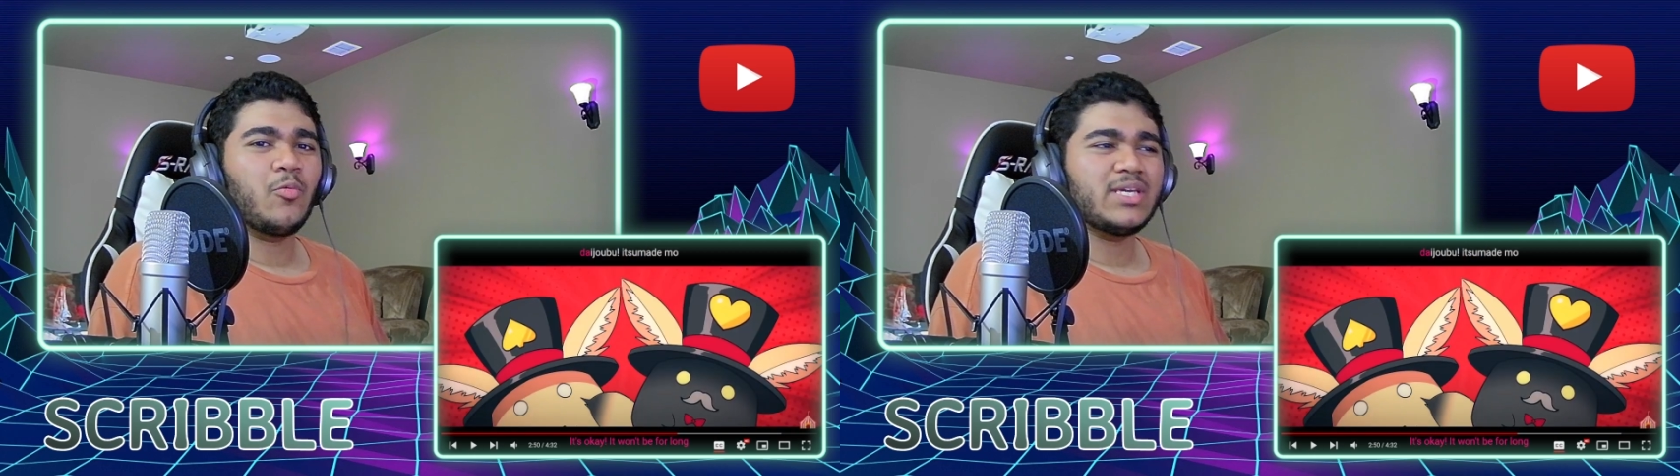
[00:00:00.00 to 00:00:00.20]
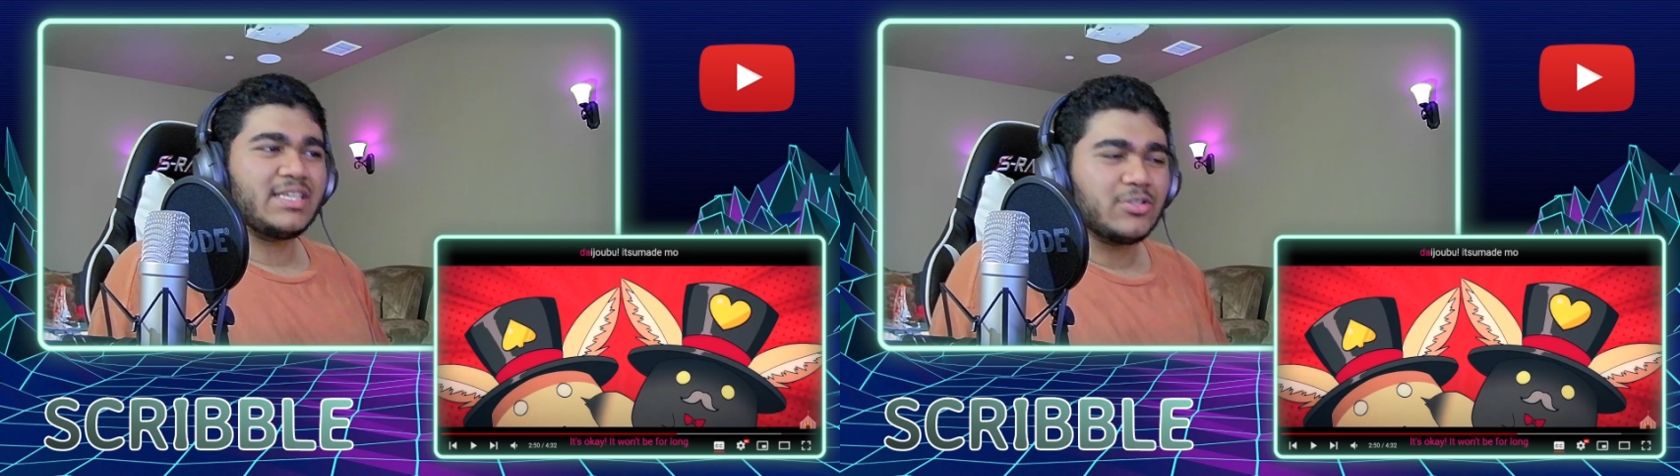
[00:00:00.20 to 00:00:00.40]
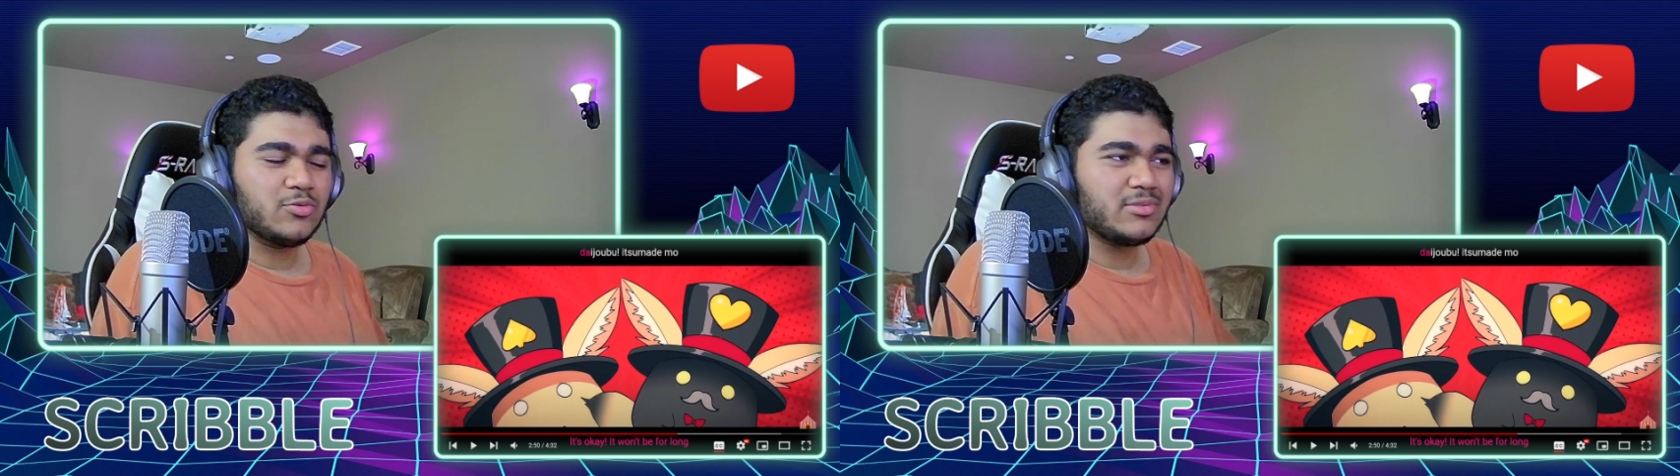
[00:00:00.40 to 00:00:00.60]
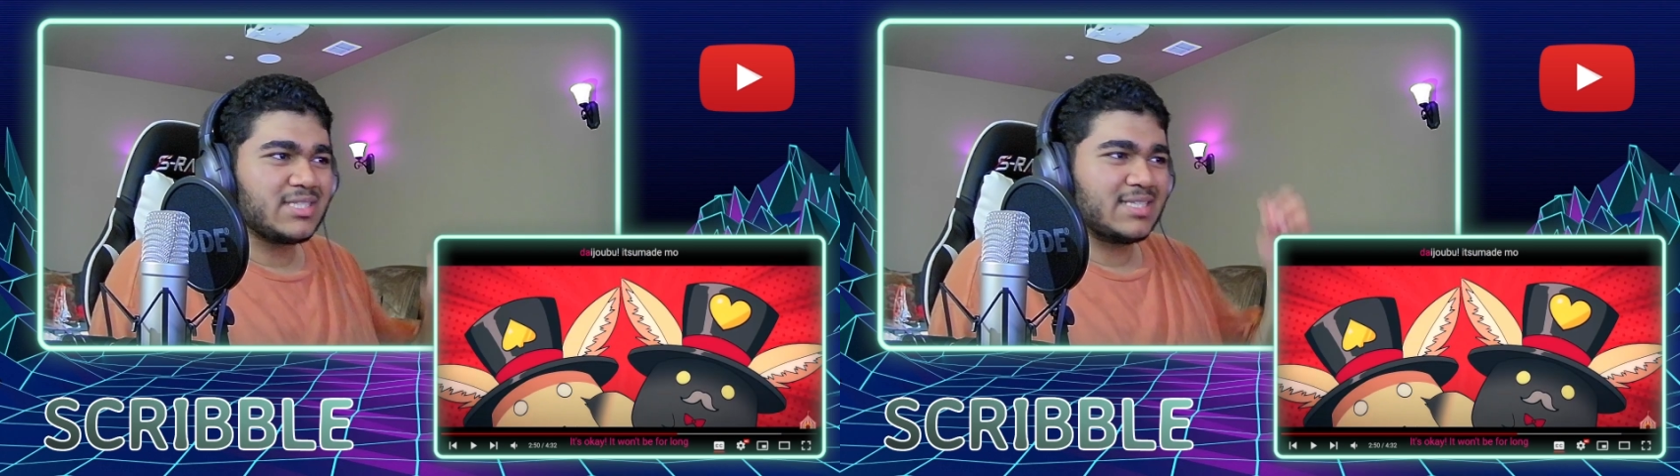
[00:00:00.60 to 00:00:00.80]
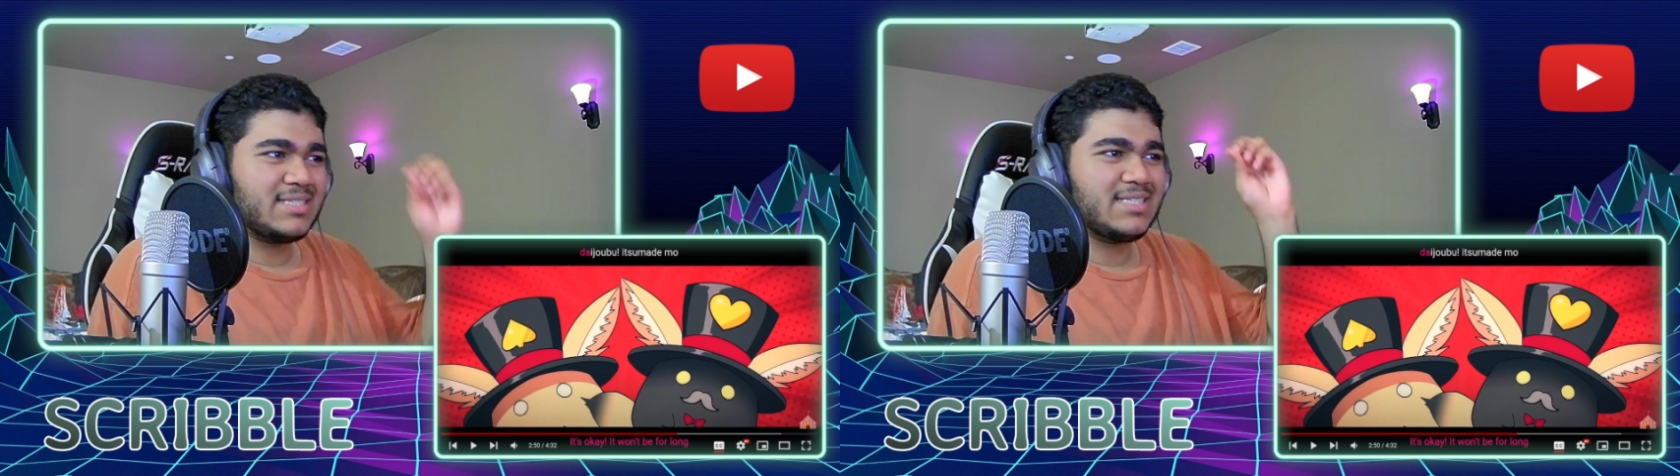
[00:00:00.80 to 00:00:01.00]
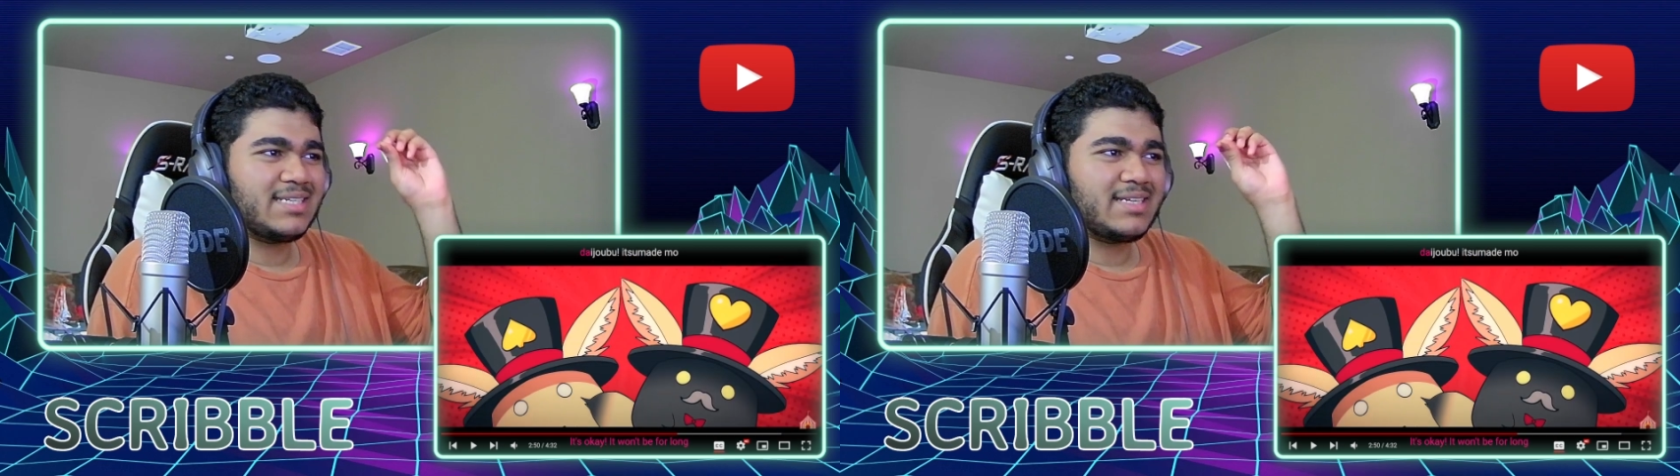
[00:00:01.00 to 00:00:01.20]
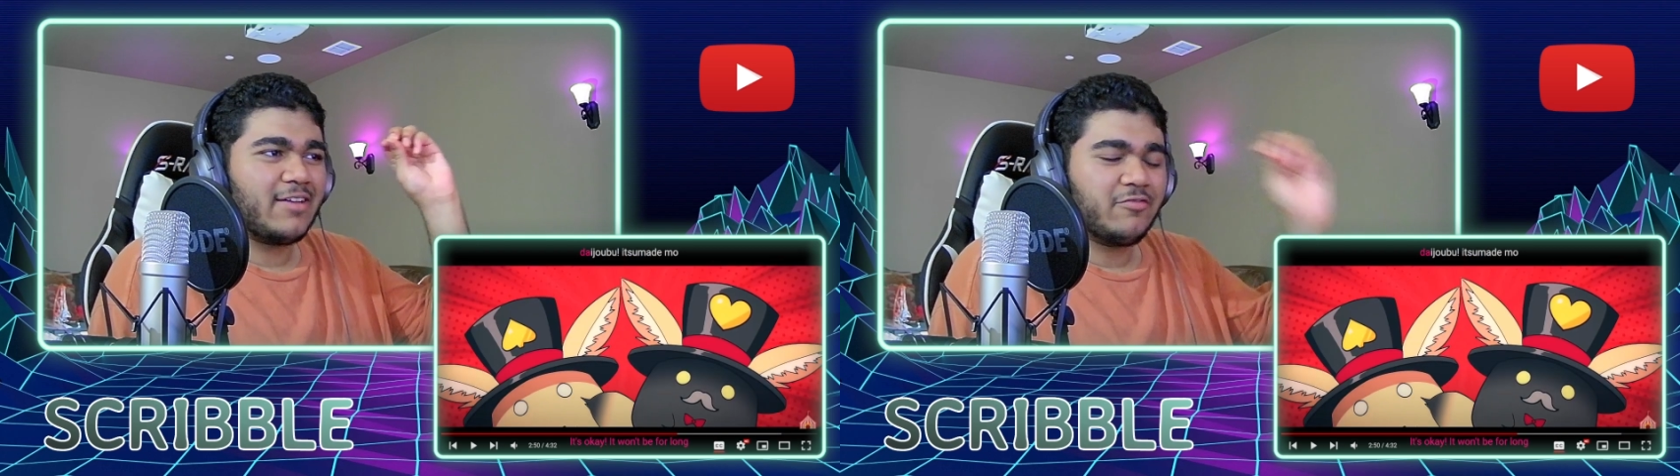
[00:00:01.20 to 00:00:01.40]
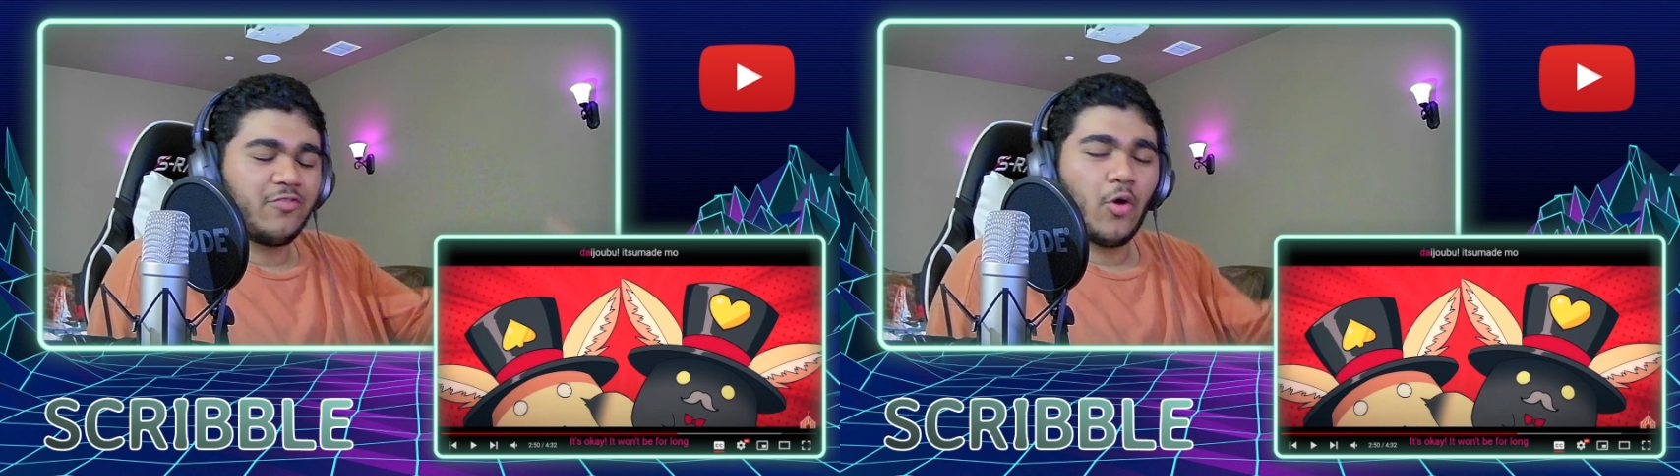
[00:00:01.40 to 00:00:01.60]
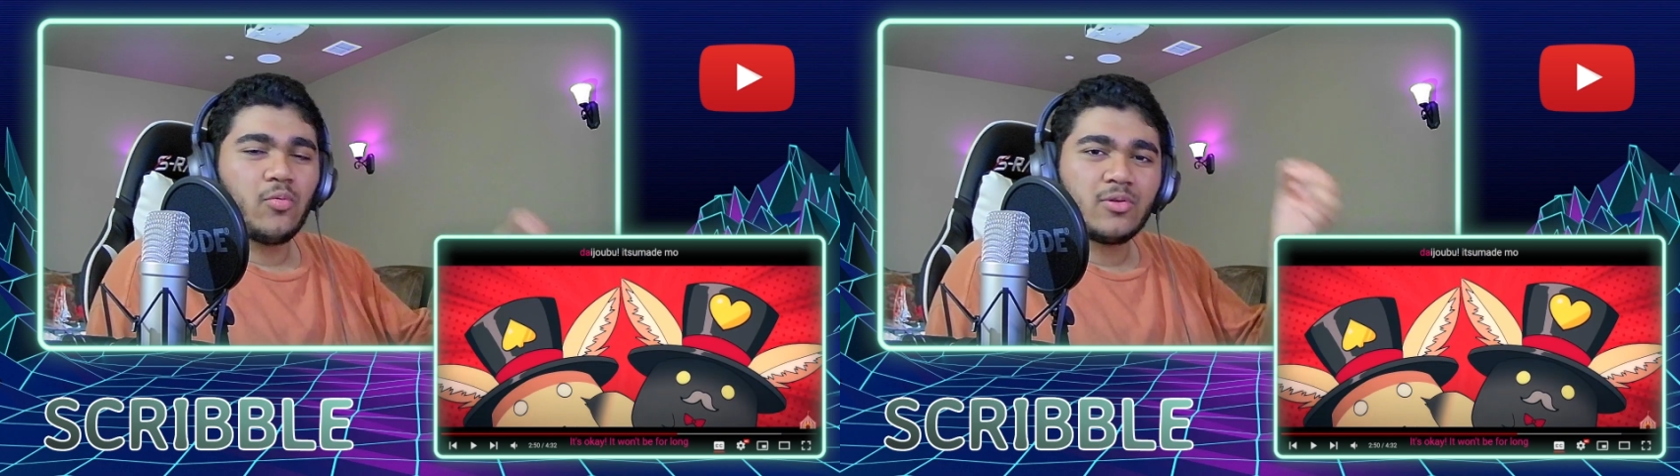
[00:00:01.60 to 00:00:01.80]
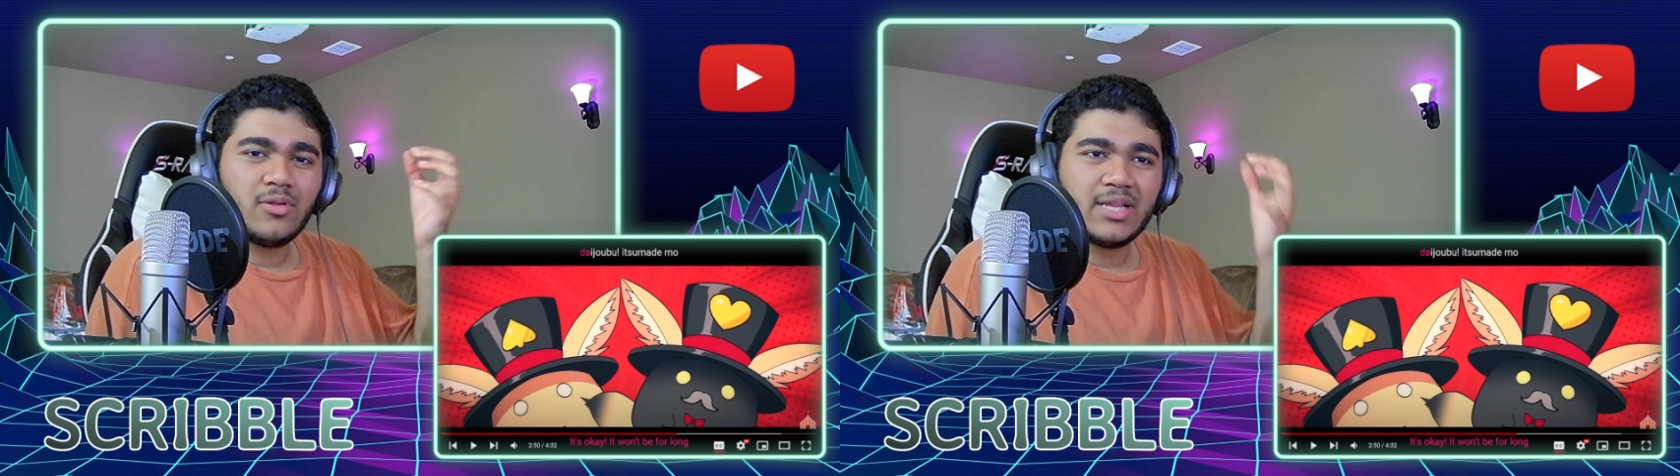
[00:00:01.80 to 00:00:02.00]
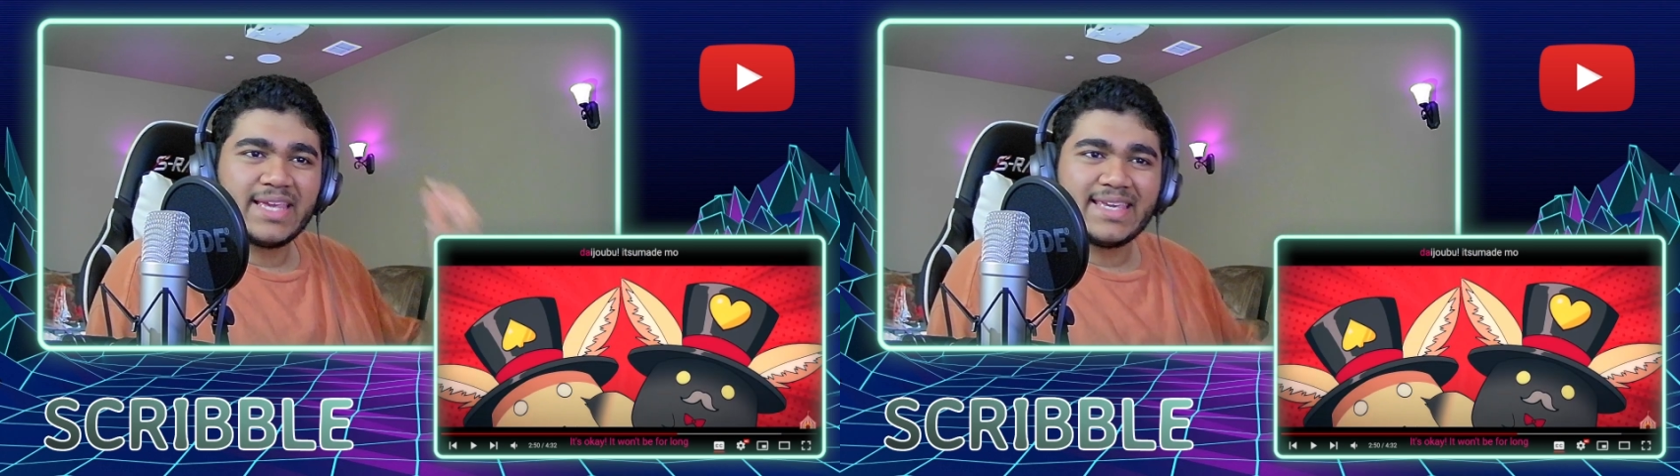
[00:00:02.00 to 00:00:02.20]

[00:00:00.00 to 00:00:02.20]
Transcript: We used the vocal